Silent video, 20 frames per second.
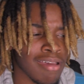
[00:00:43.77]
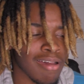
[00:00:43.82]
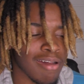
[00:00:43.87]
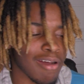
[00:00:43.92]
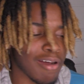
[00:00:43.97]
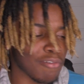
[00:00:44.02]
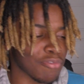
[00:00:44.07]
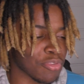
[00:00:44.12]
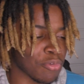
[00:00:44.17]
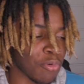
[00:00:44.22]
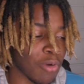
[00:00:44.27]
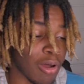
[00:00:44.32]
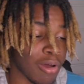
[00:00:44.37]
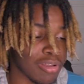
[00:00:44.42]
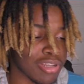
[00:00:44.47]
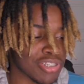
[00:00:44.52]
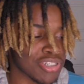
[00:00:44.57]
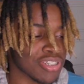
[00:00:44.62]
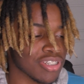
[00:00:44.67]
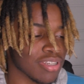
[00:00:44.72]
off the wall
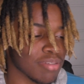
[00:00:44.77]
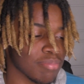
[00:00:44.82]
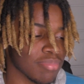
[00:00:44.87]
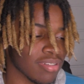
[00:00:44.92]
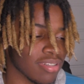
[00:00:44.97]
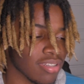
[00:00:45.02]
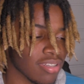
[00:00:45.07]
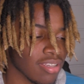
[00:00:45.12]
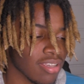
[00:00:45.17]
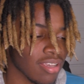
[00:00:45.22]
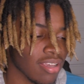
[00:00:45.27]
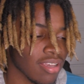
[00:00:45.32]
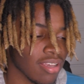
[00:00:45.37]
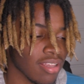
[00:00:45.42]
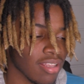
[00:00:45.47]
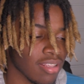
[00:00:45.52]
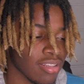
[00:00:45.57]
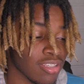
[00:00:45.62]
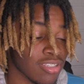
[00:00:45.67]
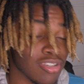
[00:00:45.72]
and shit, but
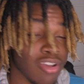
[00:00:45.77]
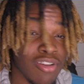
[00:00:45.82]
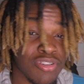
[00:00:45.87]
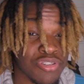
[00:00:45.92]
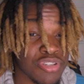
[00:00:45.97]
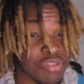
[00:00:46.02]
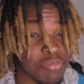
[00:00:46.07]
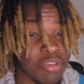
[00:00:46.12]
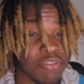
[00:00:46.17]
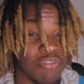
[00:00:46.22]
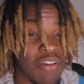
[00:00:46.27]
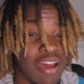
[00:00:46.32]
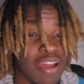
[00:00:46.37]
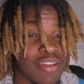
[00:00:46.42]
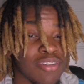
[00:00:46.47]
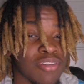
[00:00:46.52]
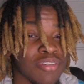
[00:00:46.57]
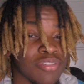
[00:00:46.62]
songs usually be fire though.